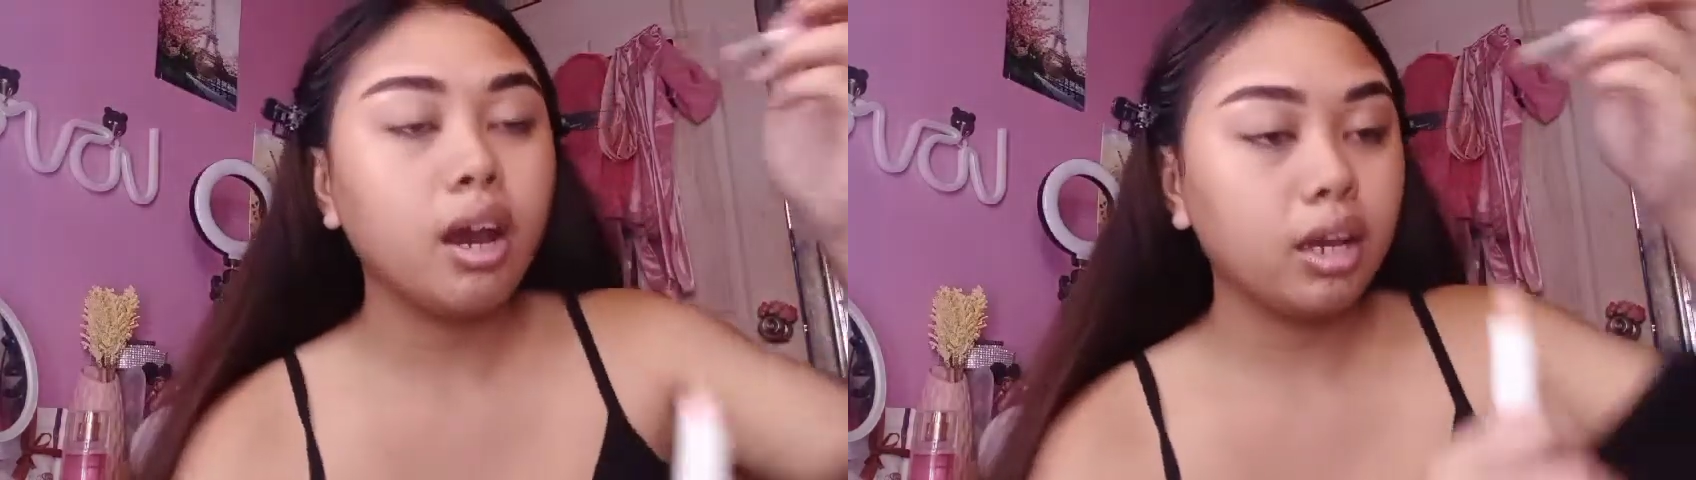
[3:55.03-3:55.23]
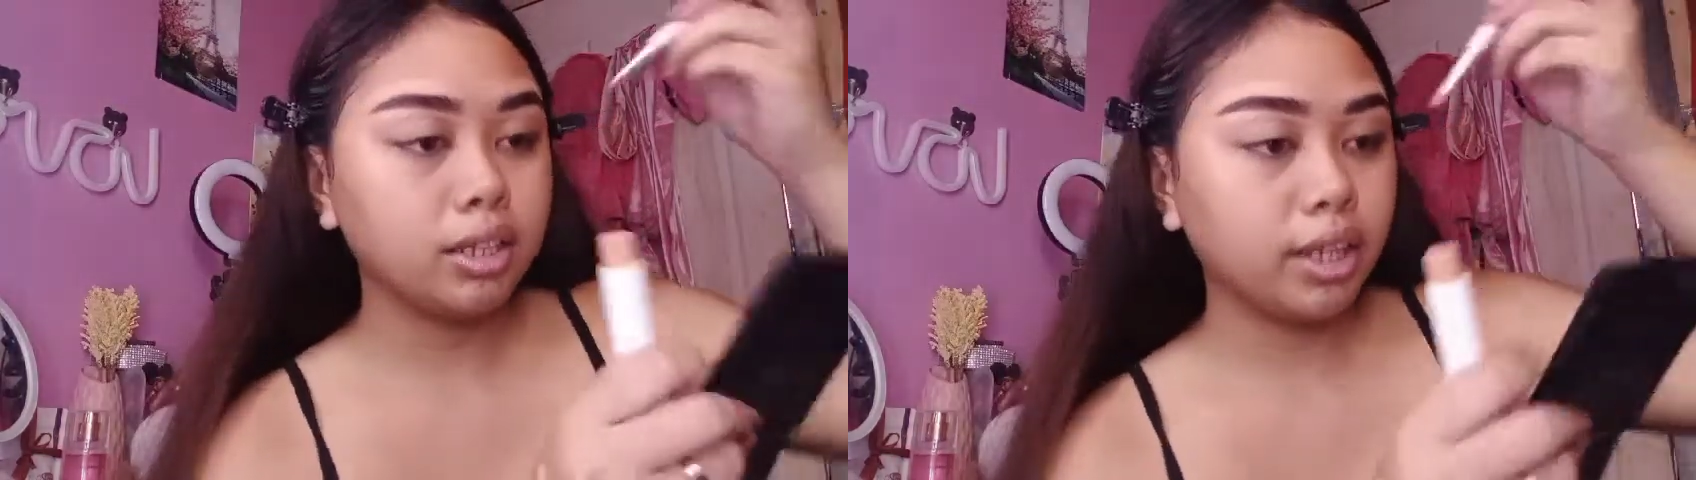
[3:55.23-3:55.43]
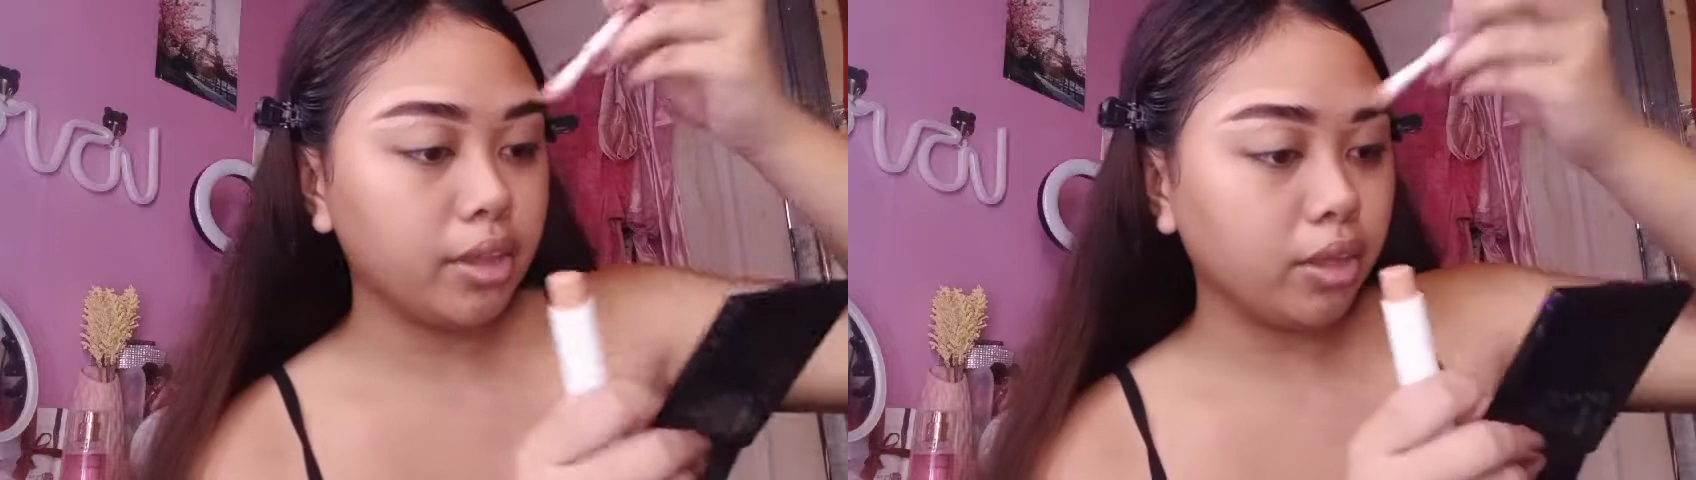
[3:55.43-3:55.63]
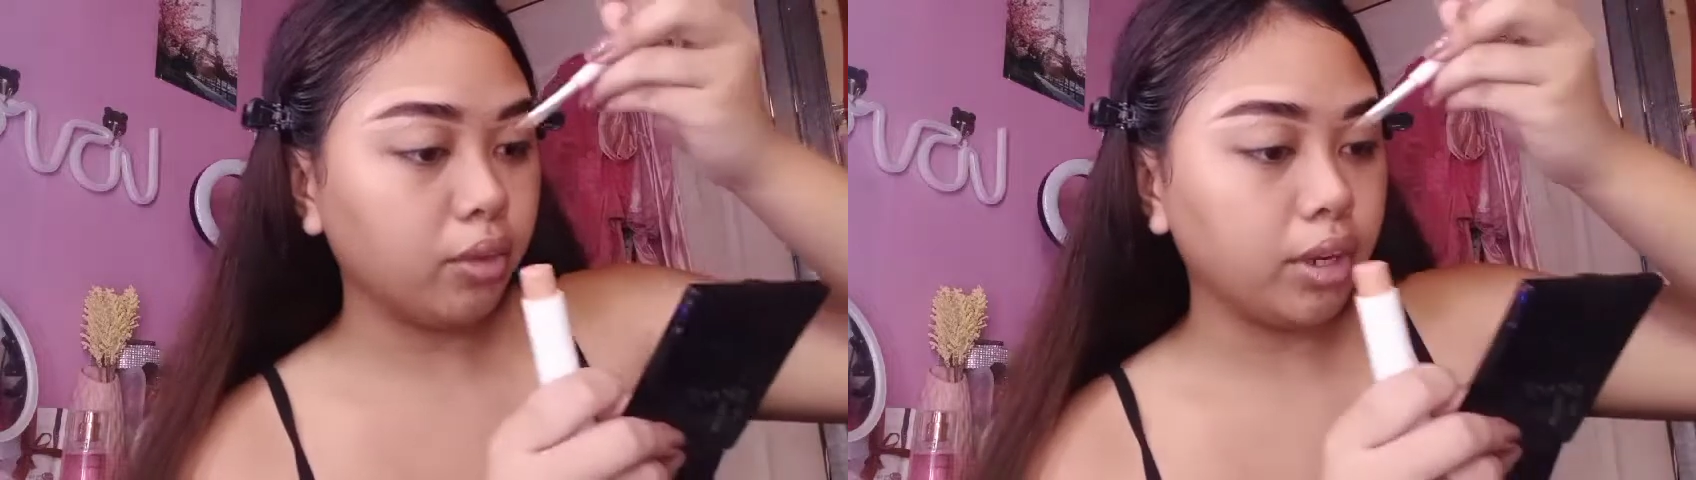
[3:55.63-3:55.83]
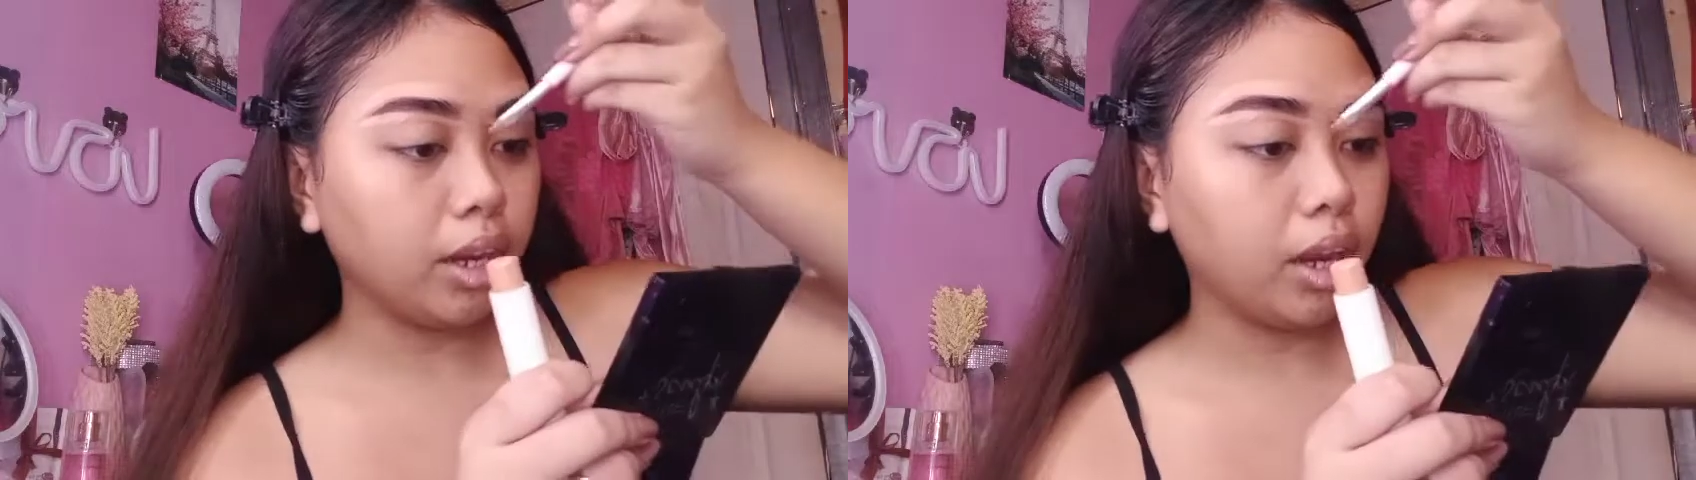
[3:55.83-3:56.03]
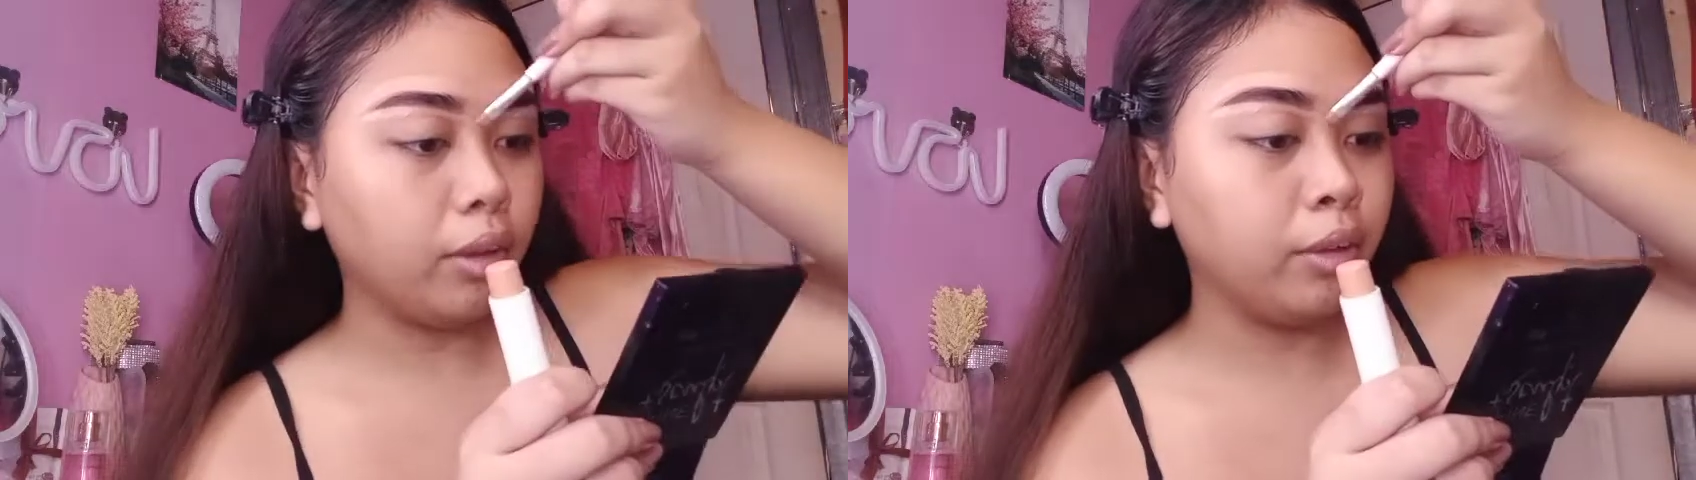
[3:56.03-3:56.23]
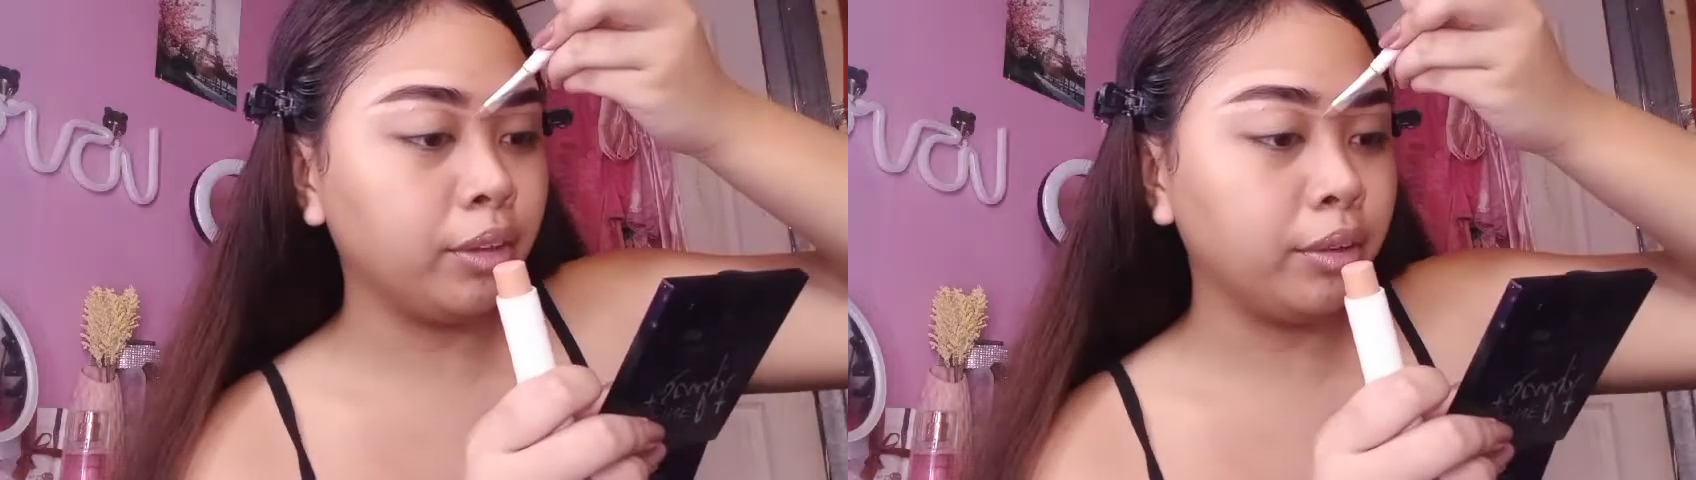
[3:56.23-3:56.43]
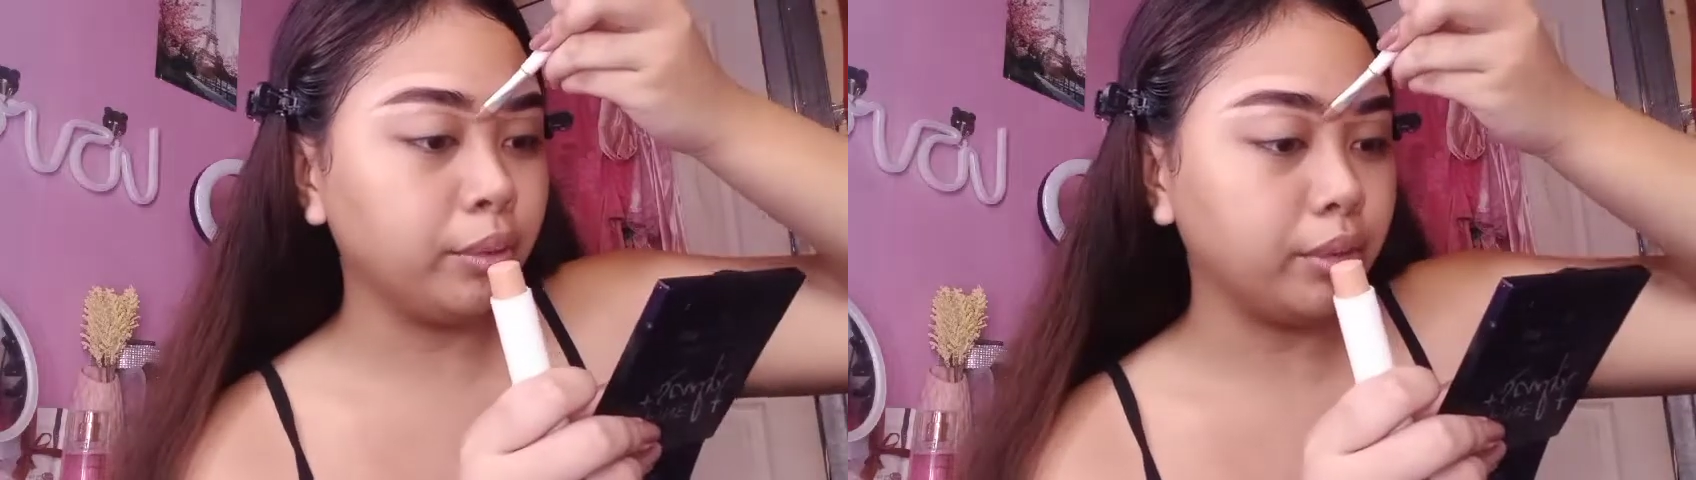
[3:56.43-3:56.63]
In 9th grade, I
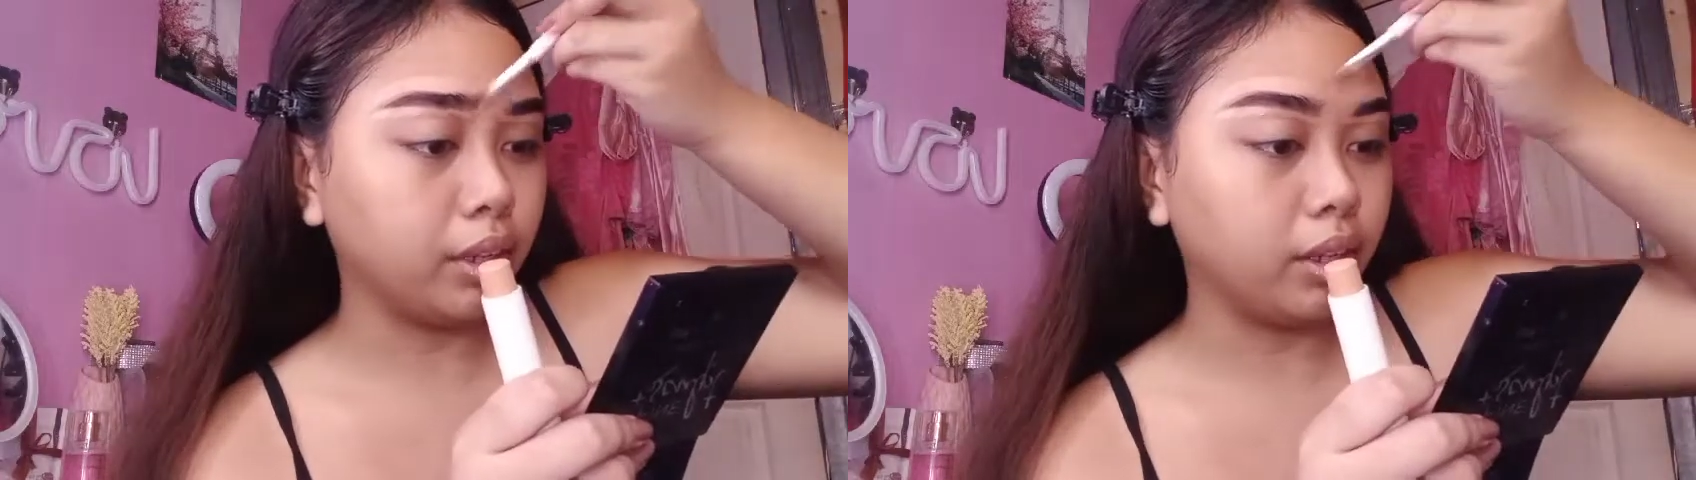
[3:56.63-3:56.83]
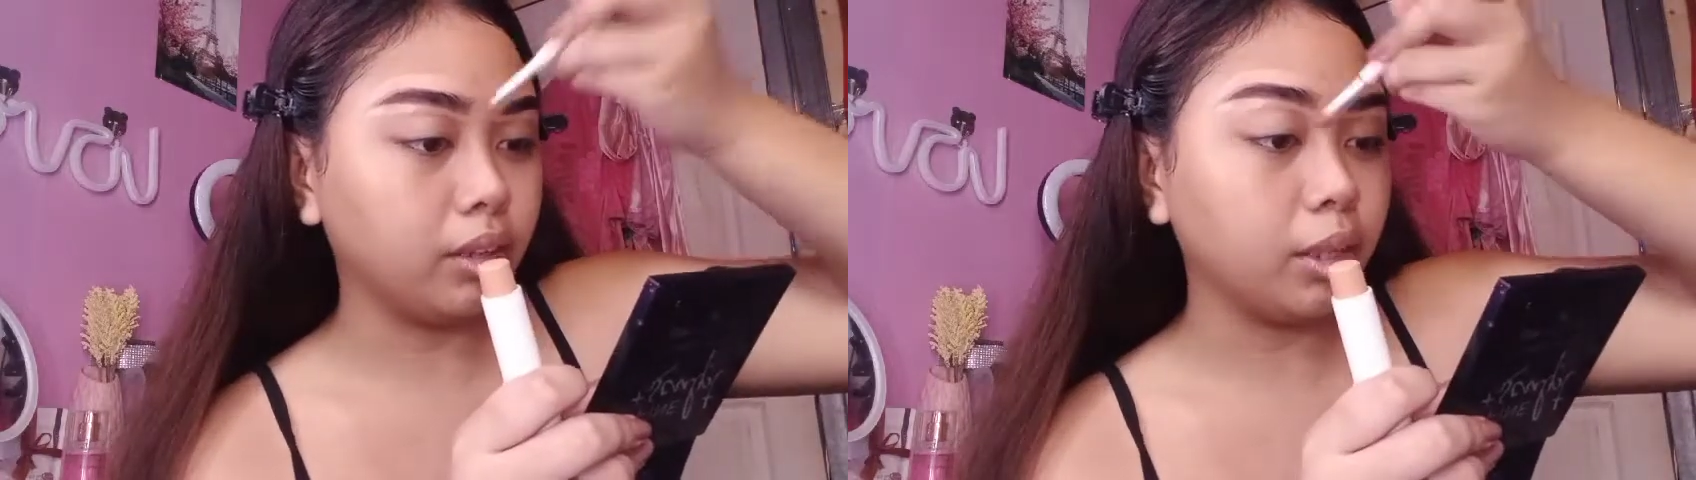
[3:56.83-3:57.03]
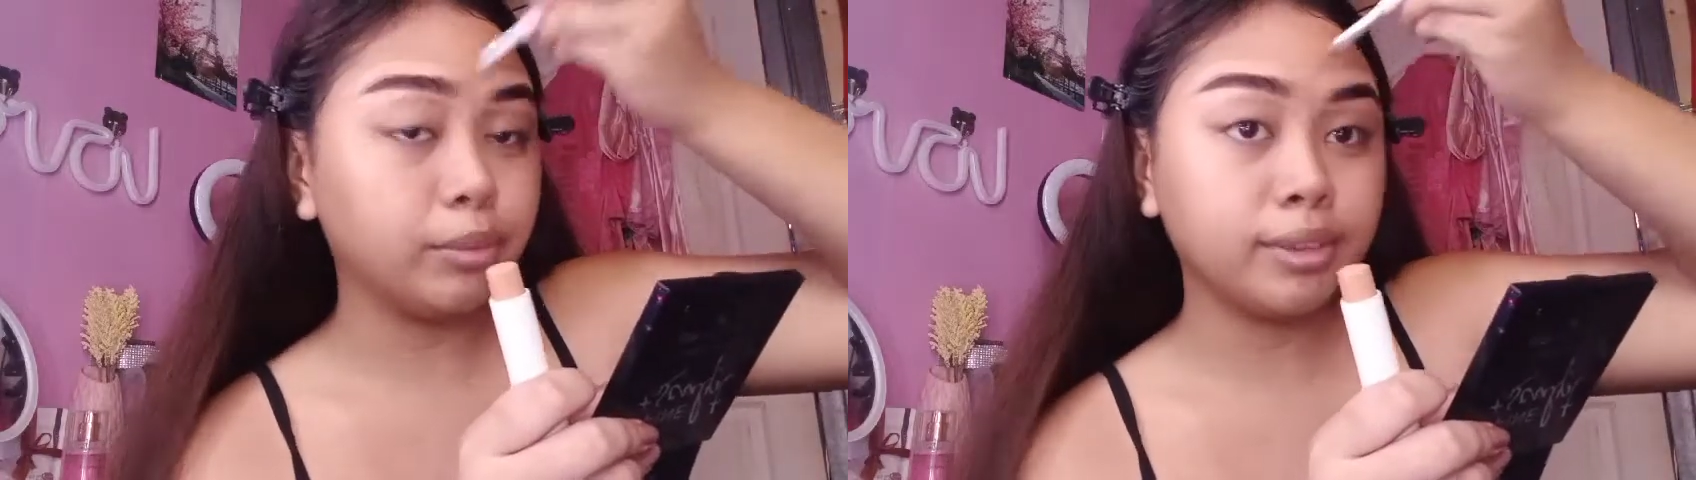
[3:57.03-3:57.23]
only used like lip